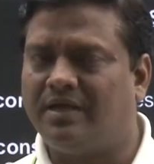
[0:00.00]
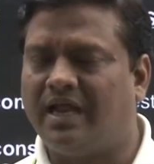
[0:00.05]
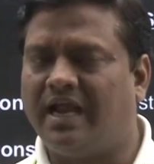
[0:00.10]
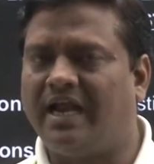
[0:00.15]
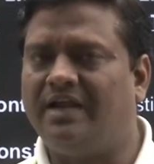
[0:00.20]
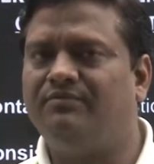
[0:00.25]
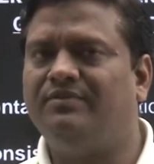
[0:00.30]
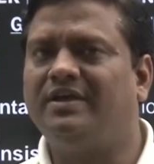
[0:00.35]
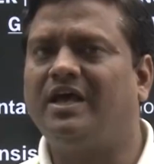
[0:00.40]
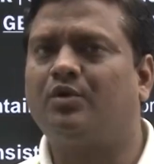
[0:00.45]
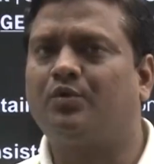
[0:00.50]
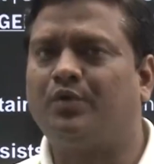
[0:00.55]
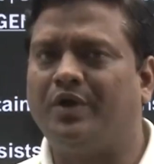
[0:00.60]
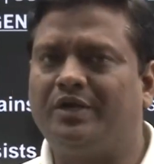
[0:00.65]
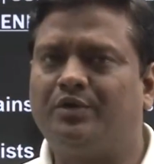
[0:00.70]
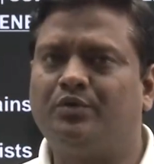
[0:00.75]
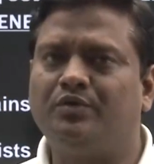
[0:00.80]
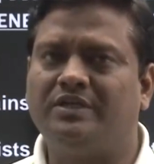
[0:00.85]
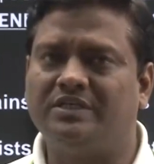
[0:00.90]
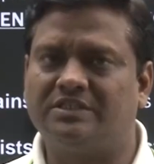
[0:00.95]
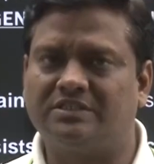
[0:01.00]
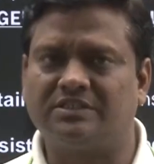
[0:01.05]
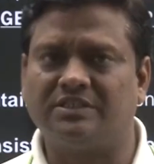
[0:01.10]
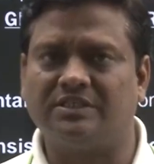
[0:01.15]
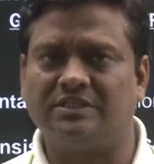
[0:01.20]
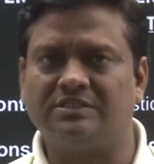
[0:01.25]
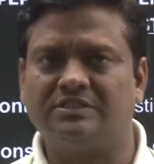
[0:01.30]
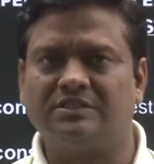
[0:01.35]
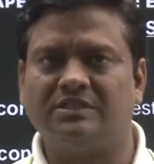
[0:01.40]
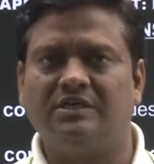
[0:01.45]
and we are going to
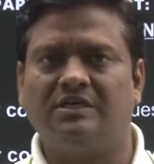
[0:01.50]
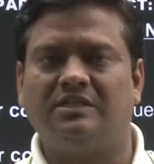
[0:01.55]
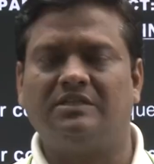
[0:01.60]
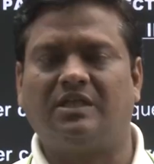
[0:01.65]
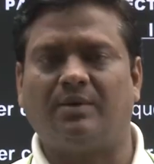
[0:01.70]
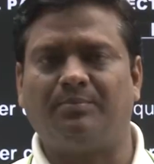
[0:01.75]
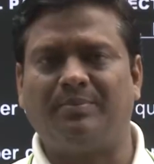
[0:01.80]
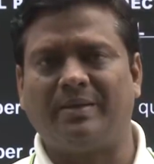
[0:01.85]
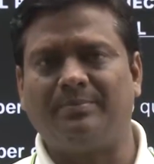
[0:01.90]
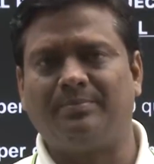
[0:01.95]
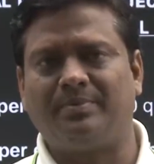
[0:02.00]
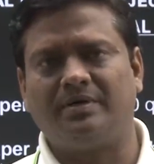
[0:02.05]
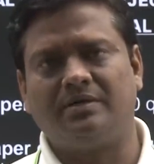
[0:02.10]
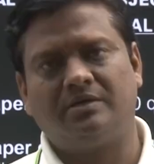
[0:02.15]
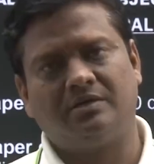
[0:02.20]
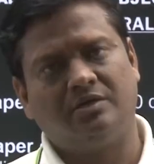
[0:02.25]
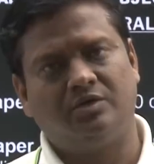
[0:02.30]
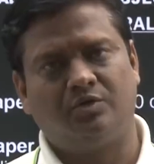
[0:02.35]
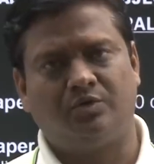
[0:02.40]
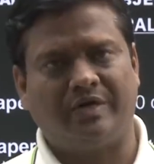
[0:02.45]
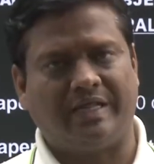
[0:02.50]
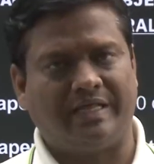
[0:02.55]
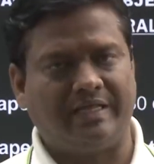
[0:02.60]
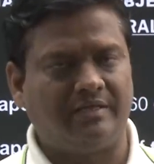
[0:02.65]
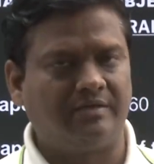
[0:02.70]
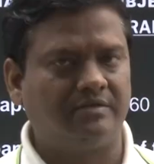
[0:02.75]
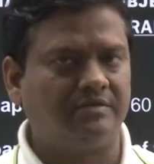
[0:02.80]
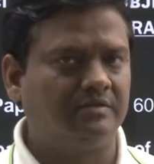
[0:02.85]
discuss the paper today.